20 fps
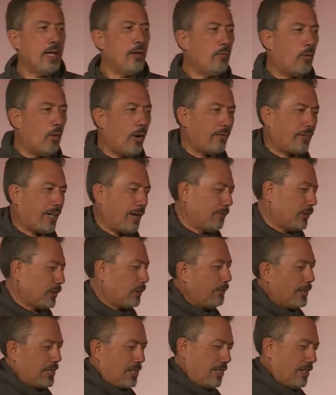My wife comes
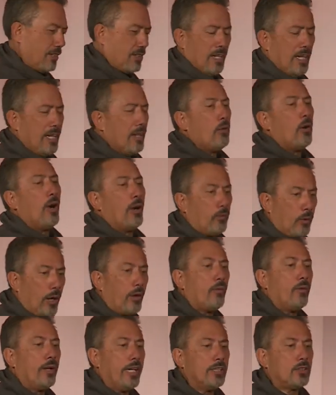to me and she goes,
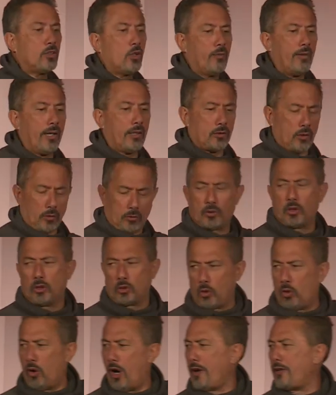what we need to talk about?
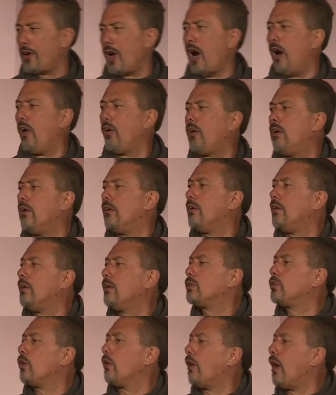It's all right, doll.
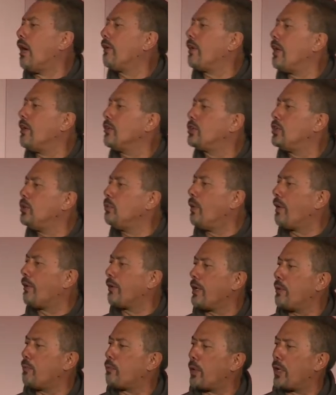It's all right. Don't you
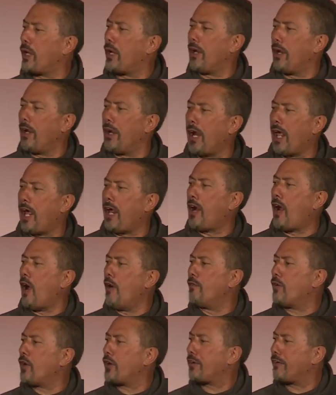worry your pretty little head
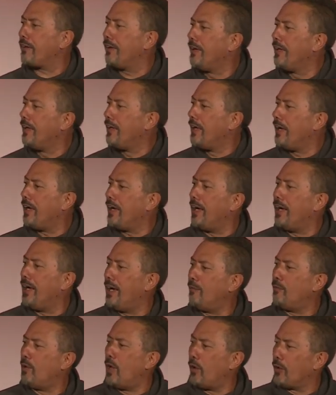over it.
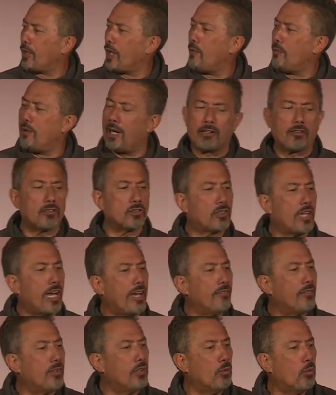I'll go back to
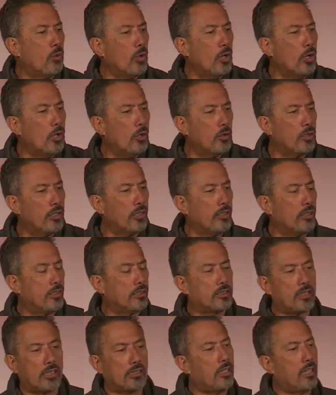saving the world. And
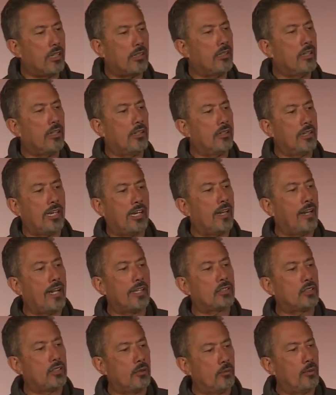she goes, no, none of
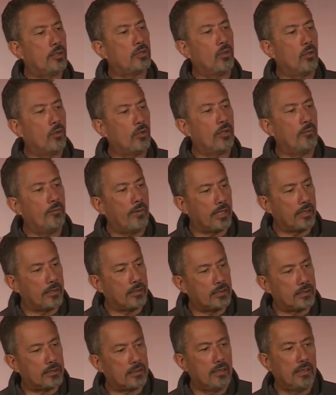that shit. We're talking about
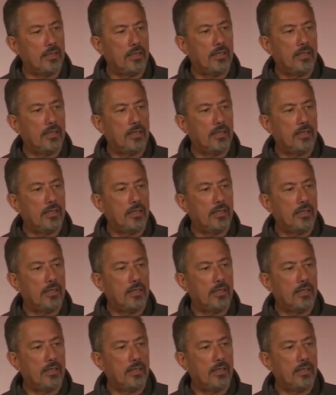this.